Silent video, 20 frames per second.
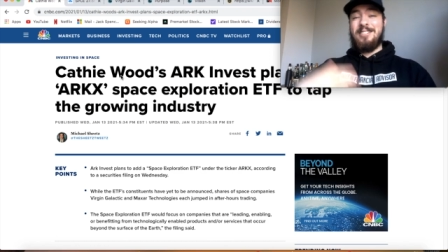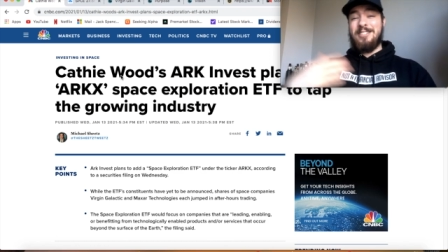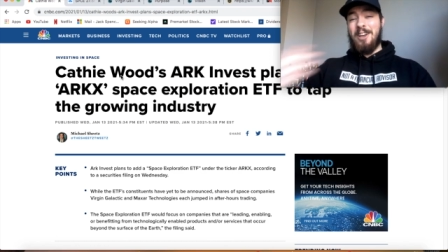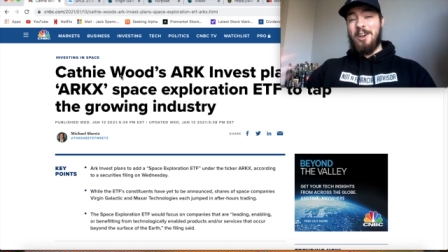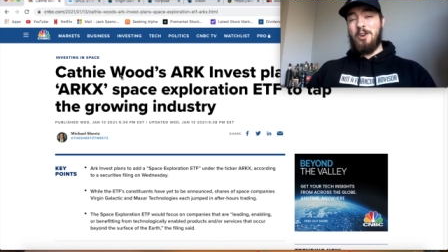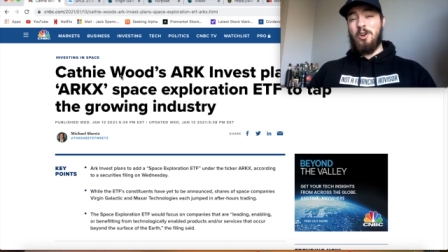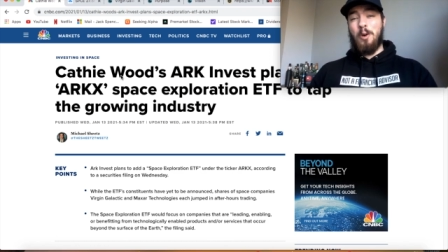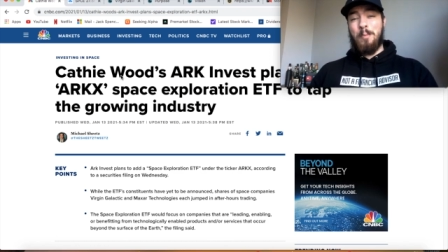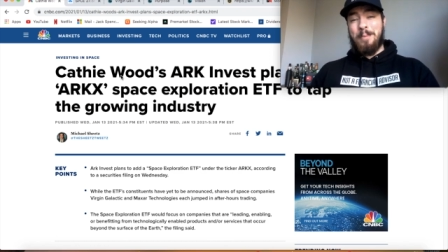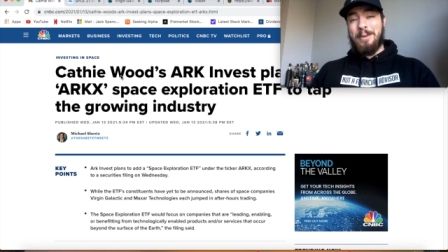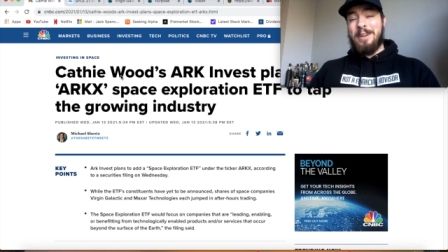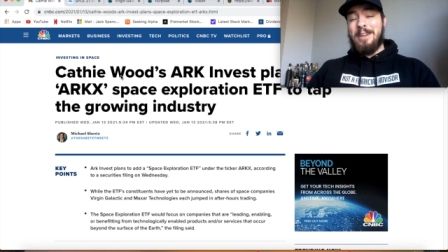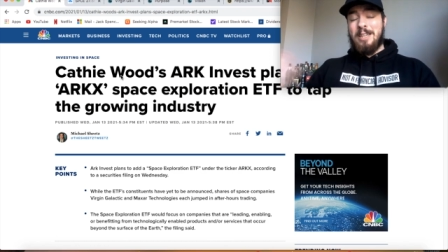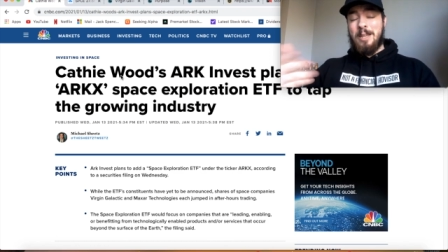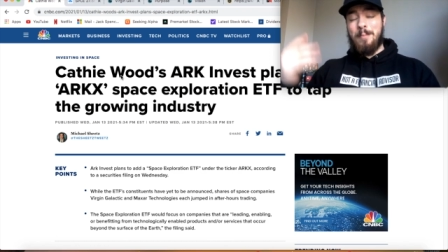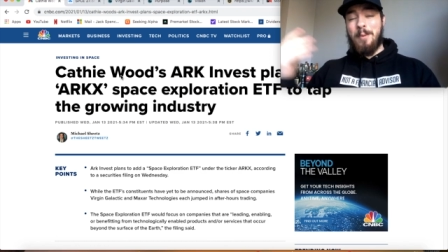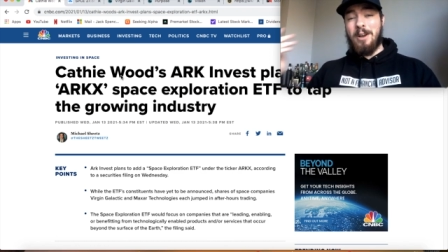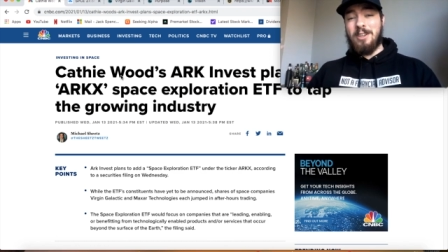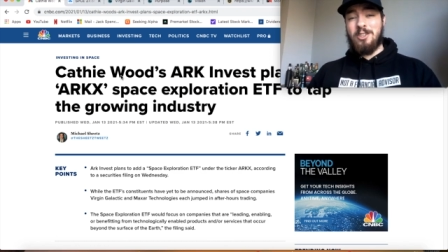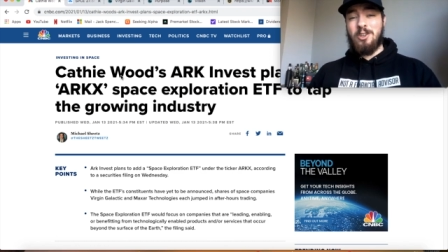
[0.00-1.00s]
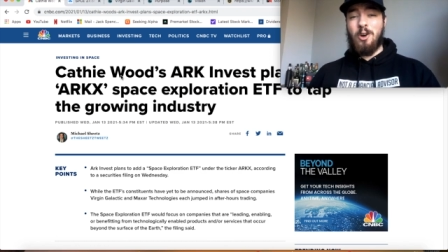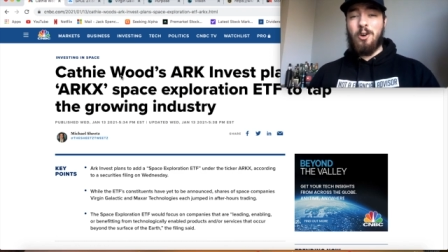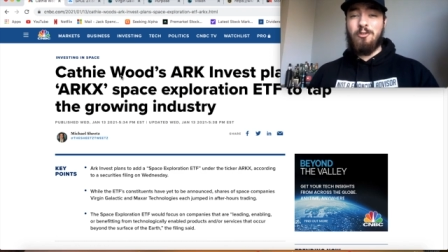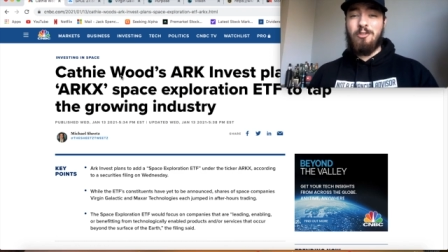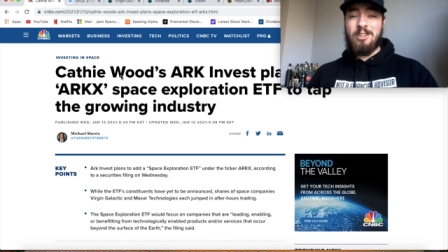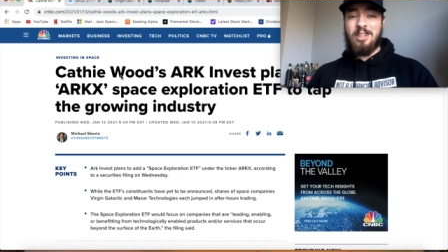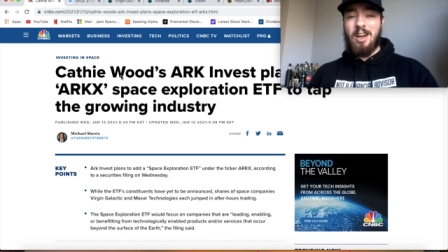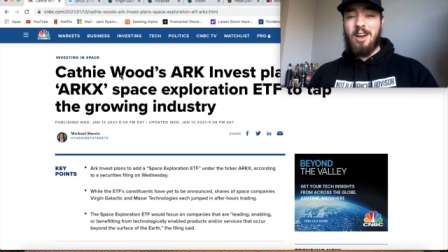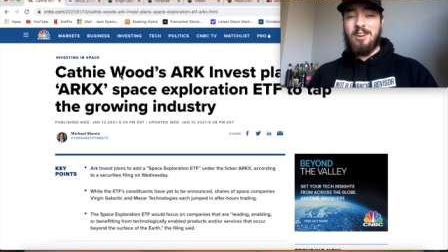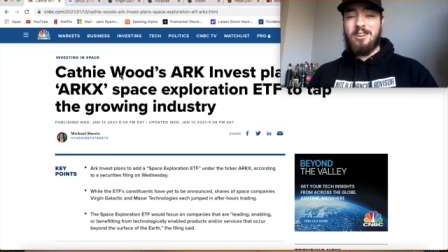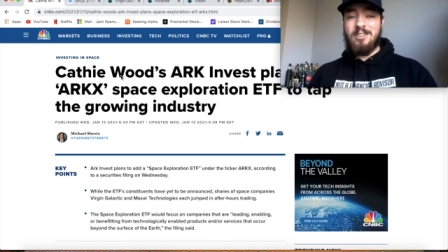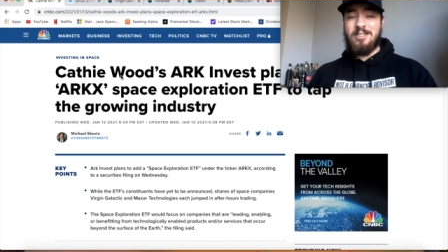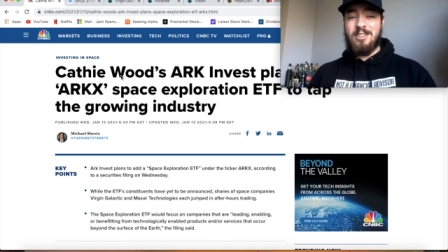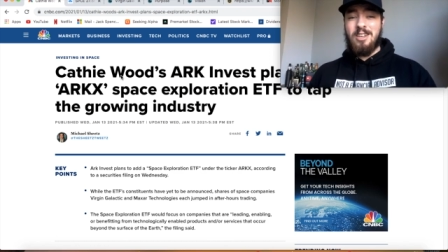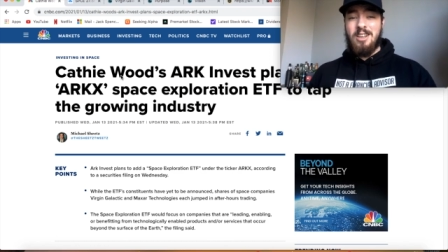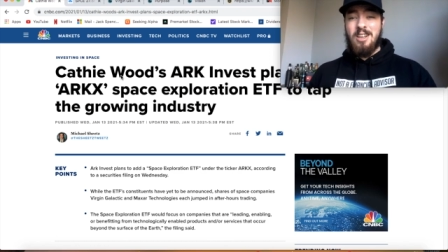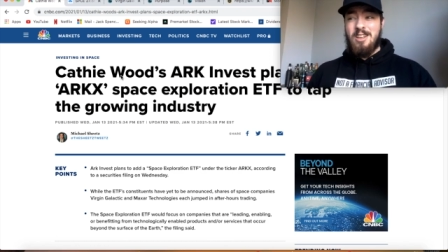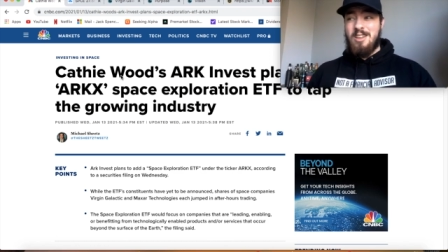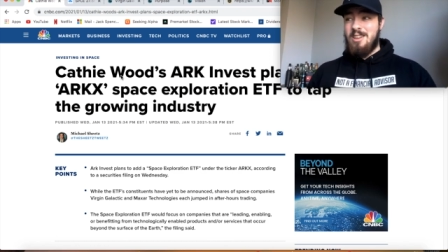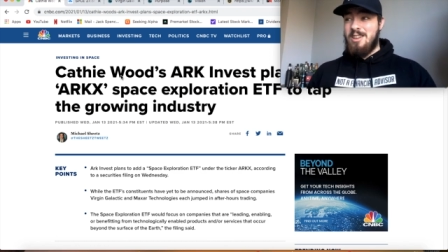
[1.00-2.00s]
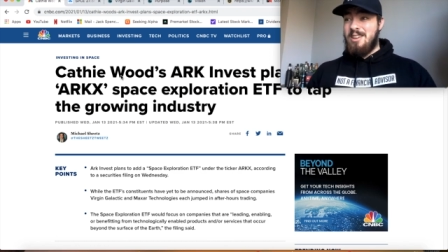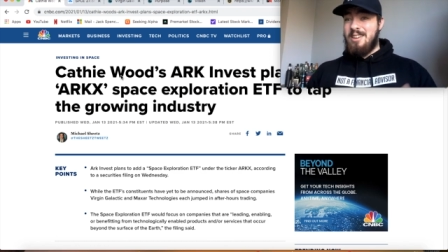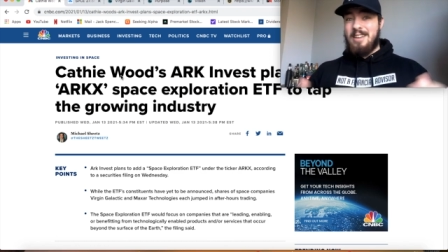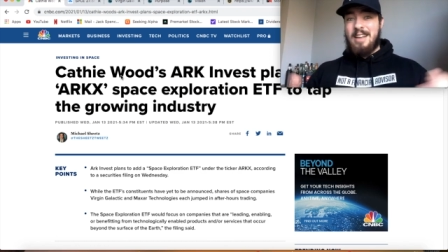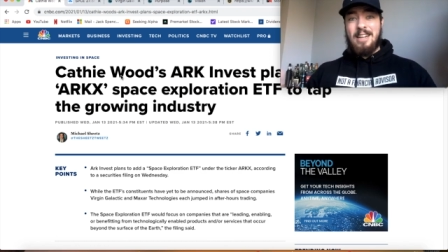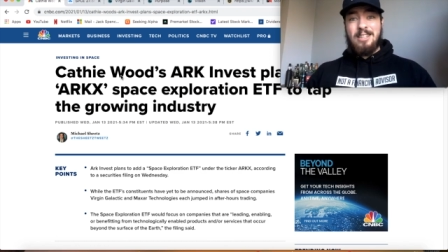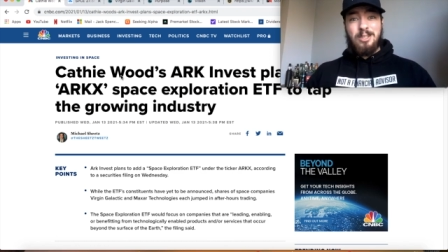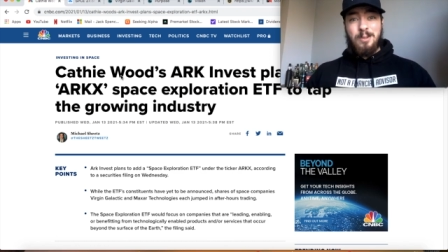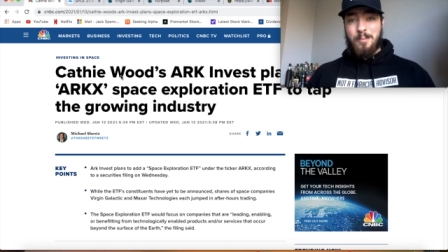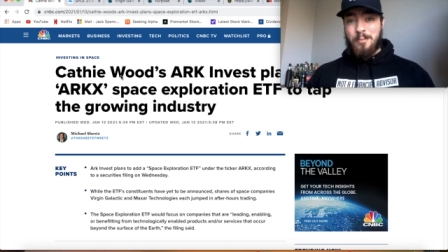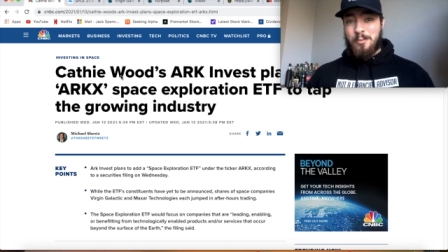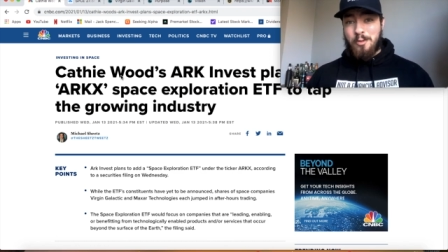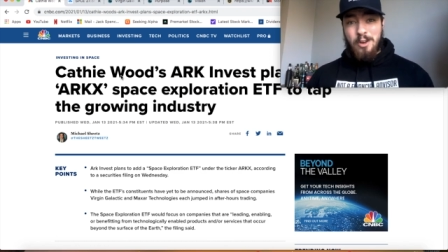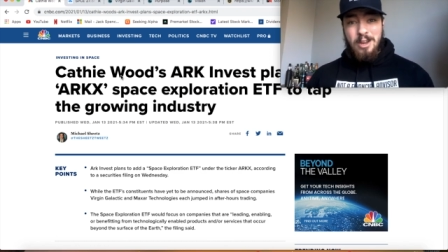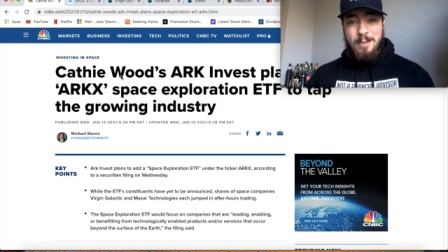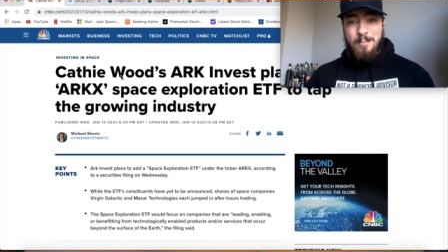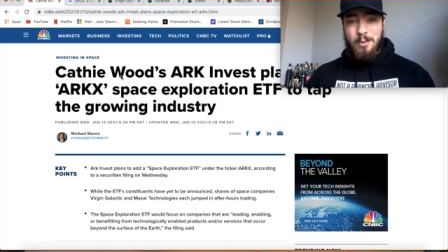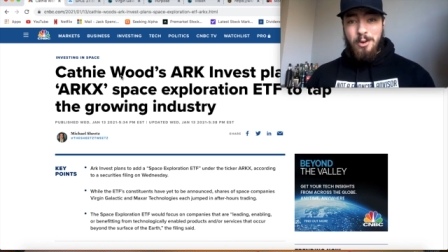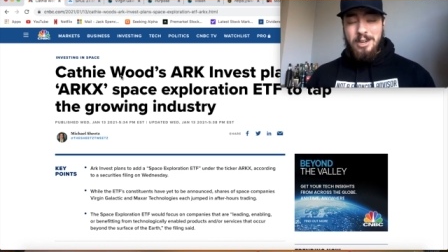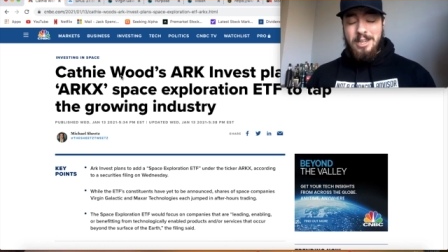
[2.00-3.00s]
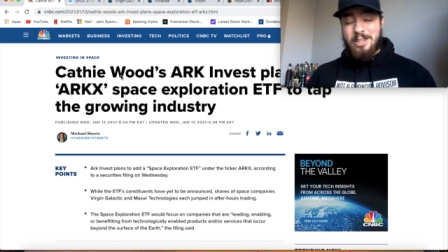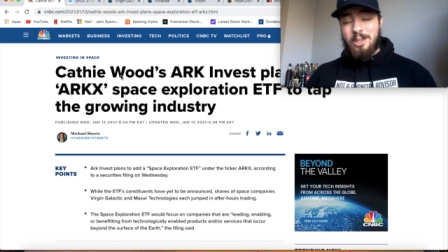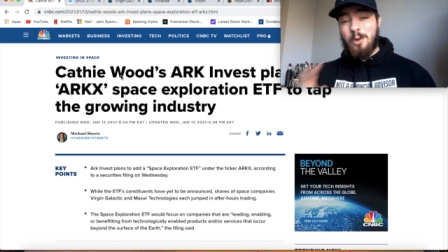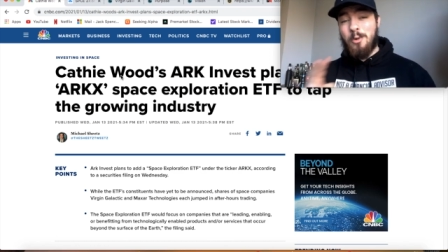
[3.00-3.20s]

Sign up, deposit $100, get some free money.